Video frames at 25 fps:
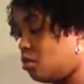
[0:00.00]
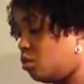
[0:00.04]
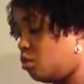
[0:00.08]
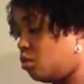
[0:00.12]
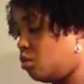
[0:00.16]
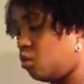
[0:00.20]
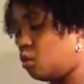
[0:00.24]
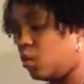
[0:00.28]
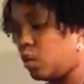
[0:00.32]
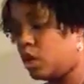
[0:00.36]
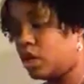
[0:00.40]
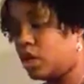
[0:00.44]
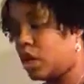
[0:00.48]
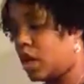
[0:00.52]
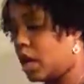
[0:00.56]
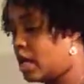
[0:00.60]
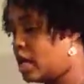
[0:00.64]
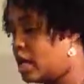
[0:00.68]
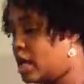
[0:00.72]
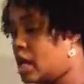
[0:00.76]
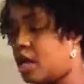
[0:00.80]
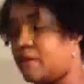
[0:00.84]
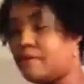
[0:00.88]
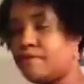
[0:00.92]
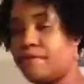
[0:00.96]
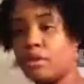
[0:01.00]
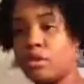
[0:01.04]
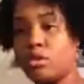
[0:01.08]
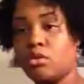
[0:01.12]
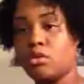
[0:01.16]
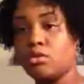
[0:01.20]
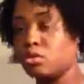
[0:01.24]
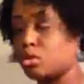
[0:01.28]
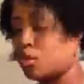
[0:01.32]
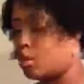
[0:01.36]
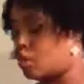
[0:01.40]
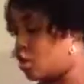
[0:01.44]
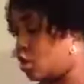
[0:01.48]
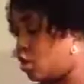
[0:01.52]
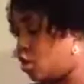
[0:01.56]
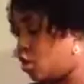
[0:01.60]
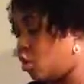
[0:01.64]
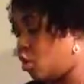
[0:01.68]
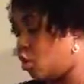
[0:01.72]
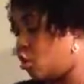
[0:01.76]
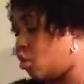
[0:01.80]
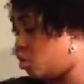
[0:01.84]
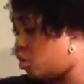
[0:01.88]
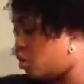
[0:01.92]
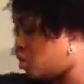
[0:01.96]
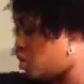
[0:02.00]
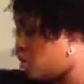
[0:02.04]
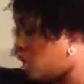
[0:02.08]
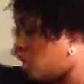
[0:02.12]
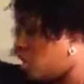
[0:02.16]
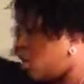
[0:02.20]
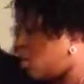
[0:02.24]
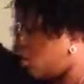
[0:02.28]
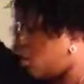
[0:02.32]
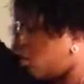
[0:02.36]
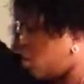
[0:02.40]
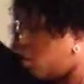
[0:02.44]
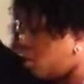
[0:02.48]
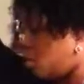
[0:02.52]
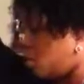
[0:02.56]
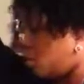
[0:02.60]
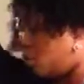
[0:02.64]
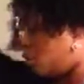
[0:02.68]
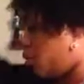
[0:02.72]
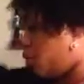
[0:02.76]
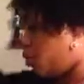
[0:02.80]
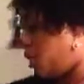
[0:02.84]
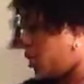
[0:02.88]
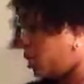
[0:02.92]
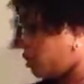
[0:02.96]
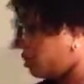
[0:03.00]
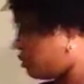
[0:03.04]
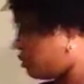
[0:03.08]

what kind of headphones are those? Where